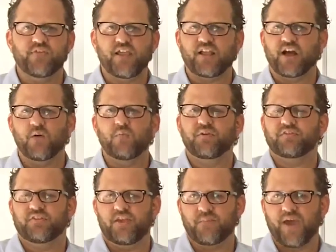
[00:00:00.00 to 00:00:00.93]
They come with
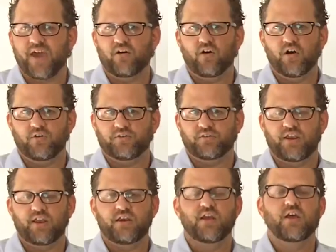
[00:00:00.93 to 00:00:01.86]
cPanel
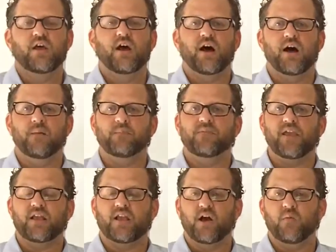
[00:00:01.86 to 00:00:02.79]
hosting.
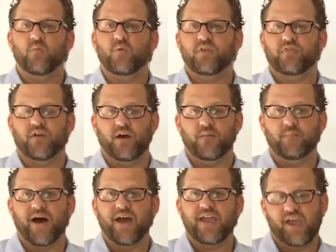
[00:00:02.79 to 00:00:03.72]
They come with
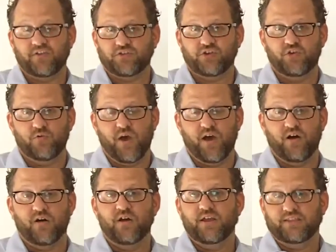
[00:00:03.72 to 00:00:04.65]

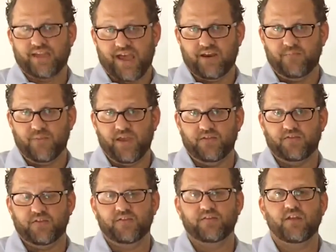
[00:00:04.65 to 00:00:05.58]
MySQL
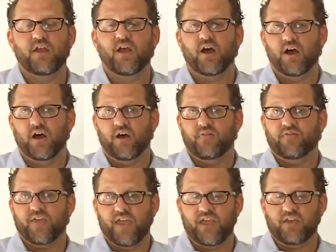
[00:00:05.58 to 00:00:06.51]
databases.
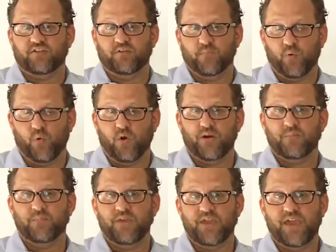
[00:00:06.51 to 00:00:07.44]
They
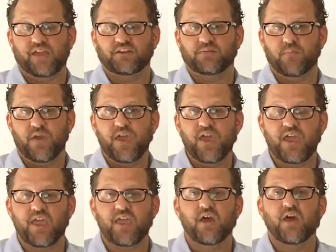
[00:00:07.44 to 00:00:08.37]
support
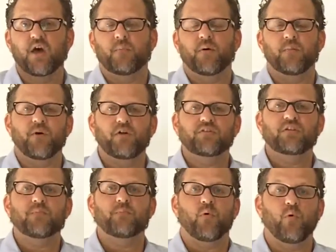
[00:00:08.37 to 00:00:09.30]
PHP, but
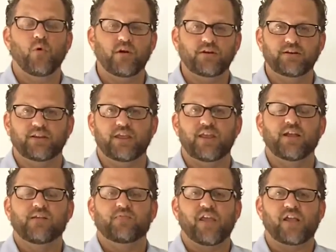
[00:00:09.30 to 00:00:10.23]
most importantly,
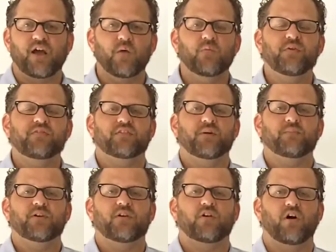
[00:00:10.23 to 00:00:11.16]
they come with
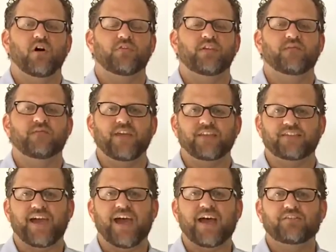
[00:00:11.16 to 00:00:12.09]
something called the
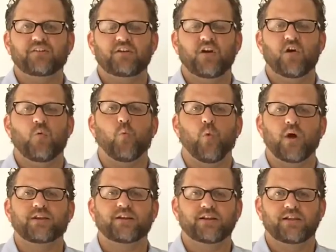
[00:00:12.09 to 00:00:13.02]
Fantastico
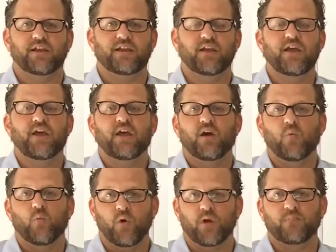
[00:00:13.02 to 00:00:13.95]
one-click
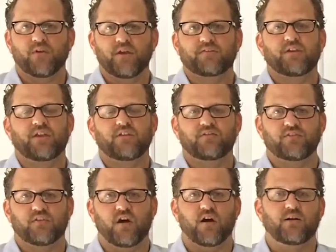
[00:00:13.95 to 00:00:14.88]
WordPress
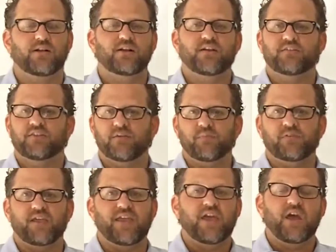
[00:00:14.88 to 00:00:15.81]
install.
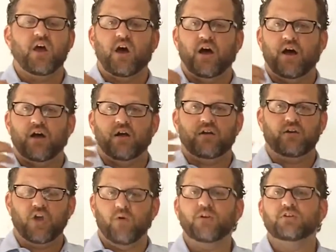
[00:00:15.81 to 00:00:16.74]
Simply
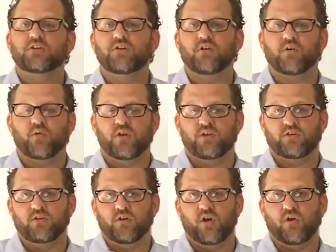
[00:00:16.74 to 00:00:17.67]
go into
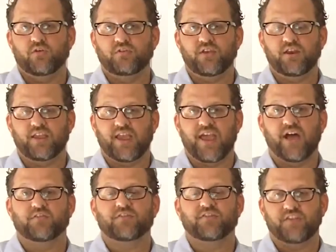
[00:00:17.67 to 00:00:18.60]
your hosting
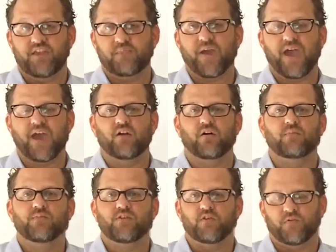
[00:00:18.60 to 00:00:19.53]
account, cPanel.